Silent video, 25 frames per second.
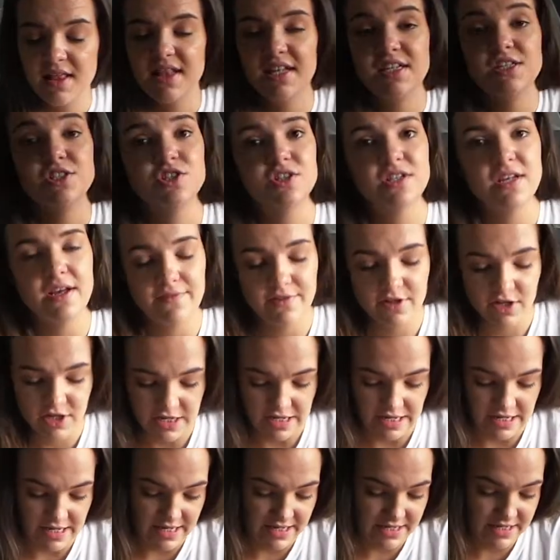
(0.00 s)
Let's just have a look
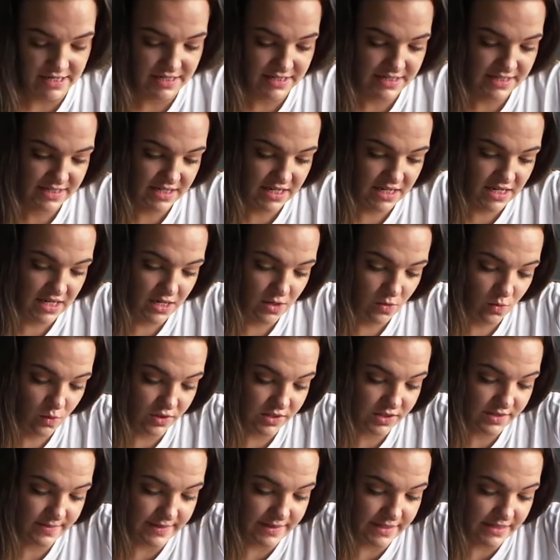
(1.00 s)
at it and see what
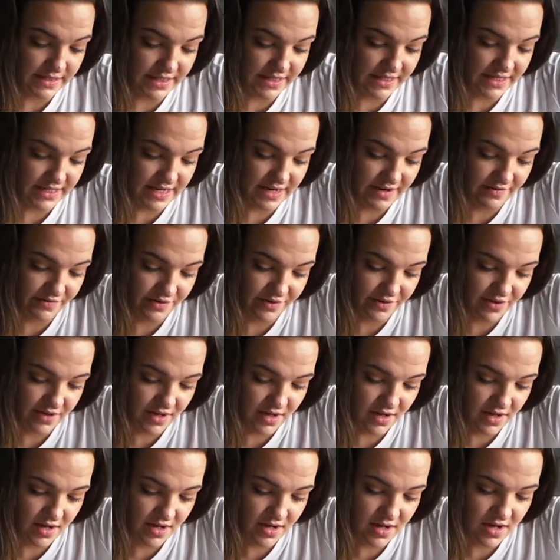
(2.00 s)
it smells like and
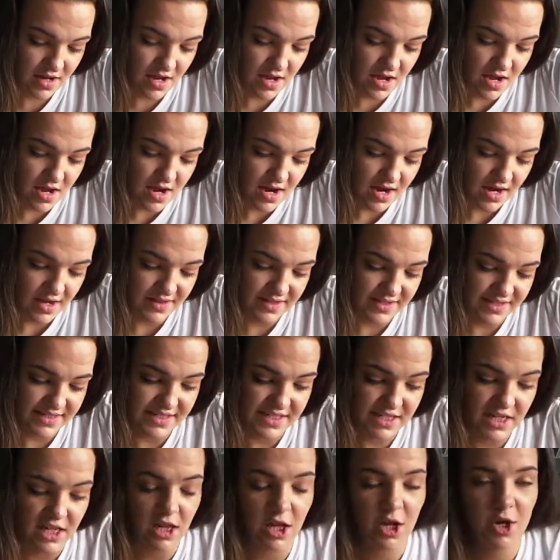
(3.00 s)
everything. And this is
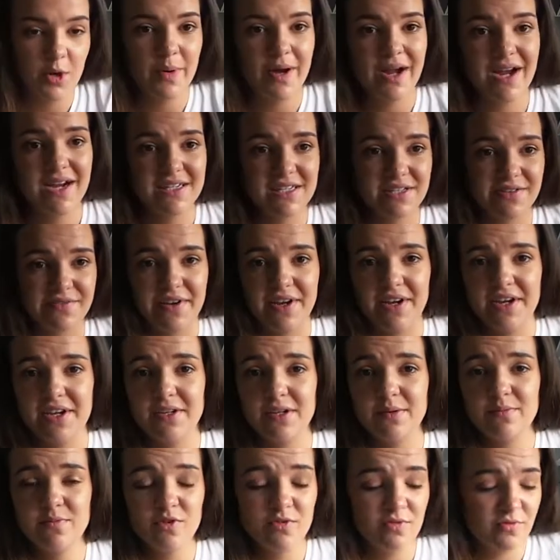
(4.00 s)
Glow Activate,
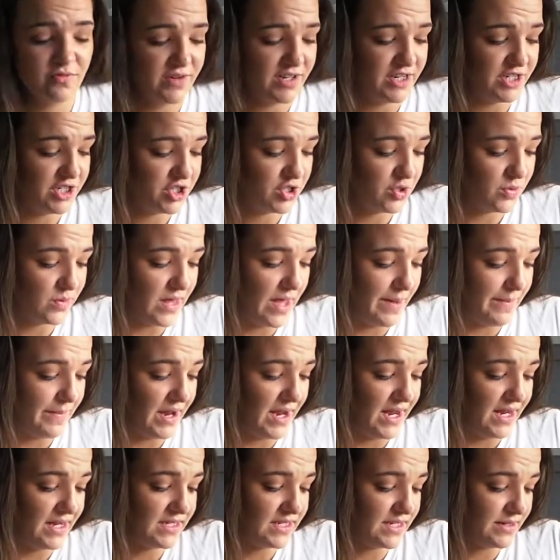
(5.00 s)
and I'm not really sure what that
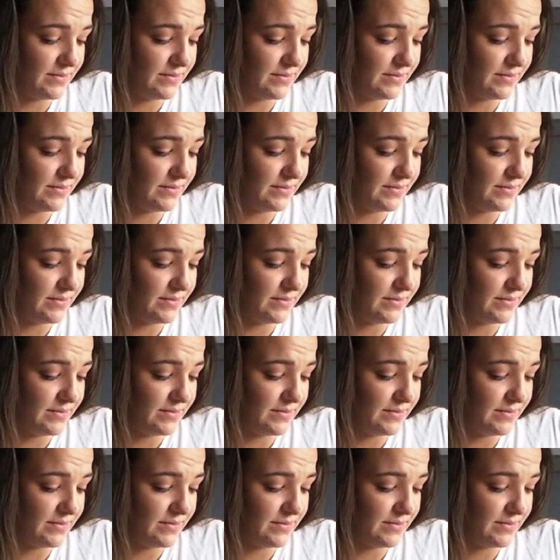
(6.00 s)
means.